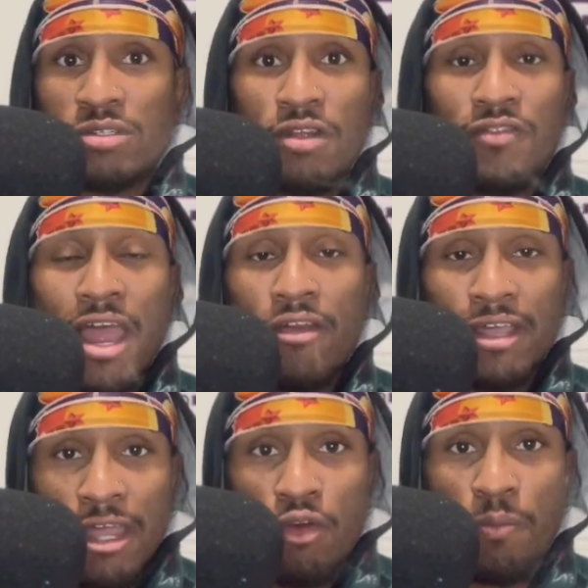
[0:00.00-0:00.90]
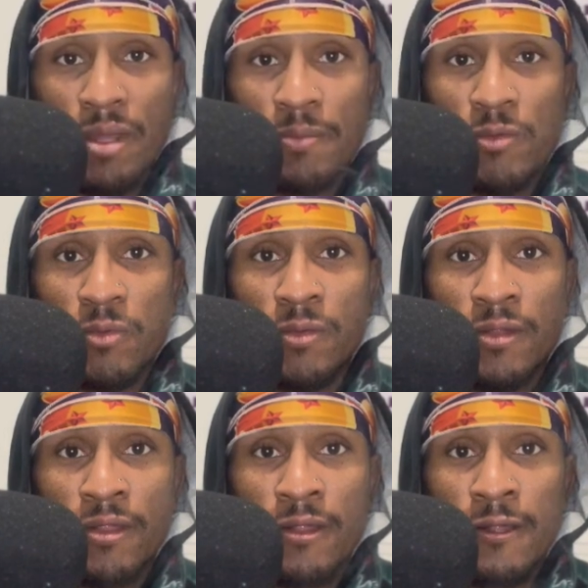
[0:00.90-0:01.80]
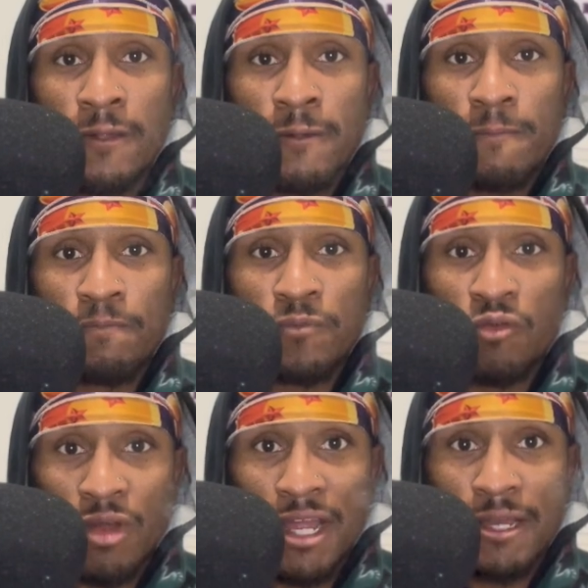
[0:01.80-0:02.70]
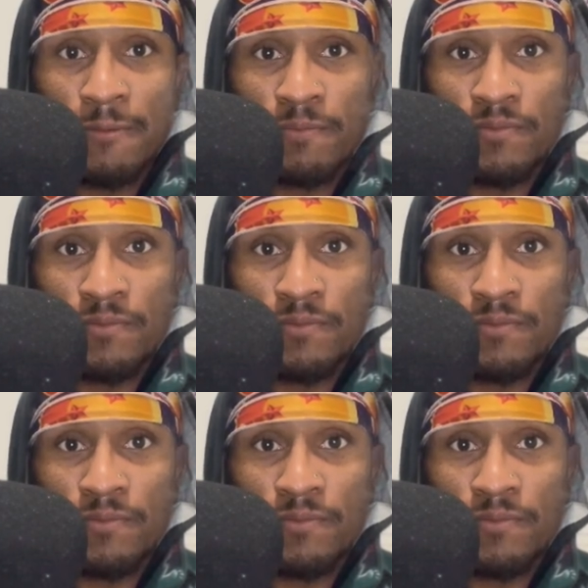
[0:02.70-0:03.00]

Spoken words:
stuff down and killed people, right?